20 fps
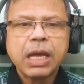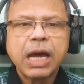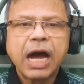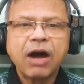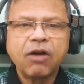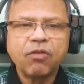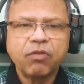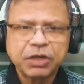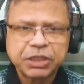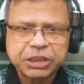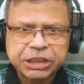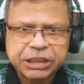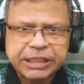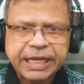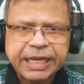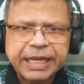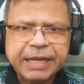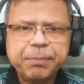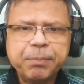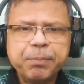Our
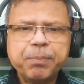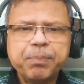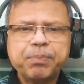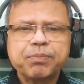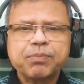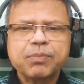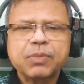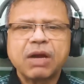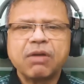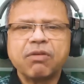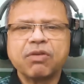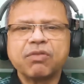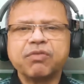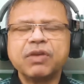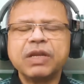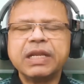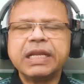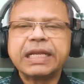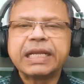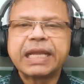shame, our
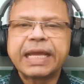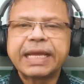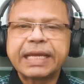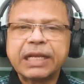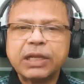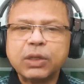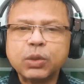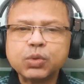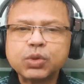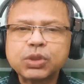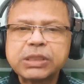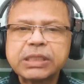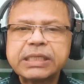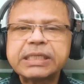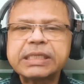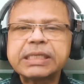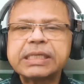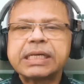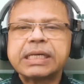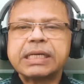feeling like a
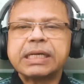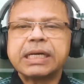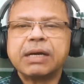loser,